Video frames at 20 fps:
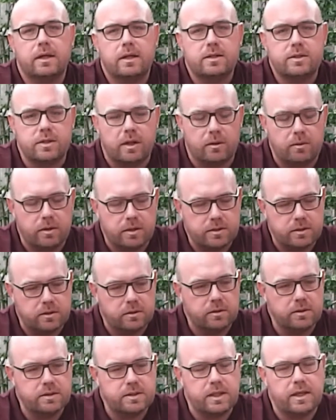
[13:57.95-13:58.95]
So as
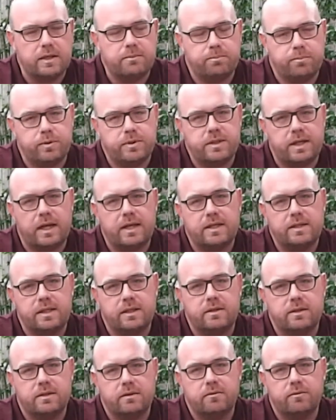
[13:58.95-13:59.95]
long as they're
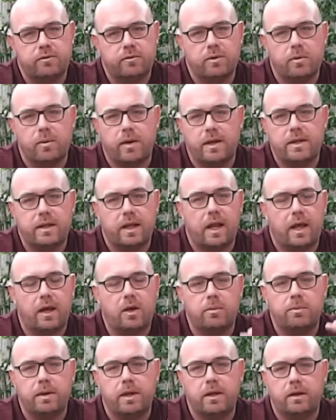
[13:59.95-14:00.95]
protected from the wind, and that
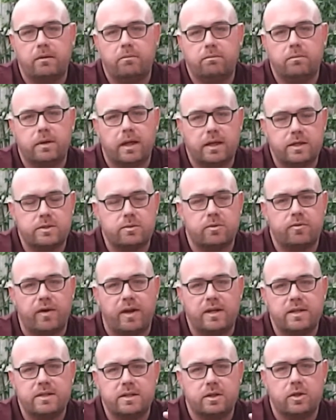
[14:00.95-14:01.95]
could be next to a
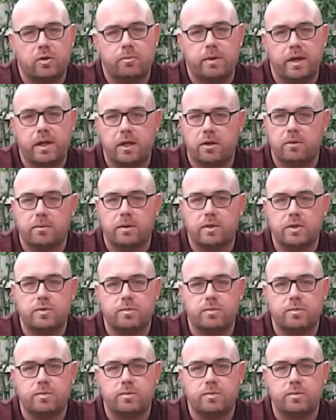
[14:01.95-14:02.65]
fence, it could be in amongst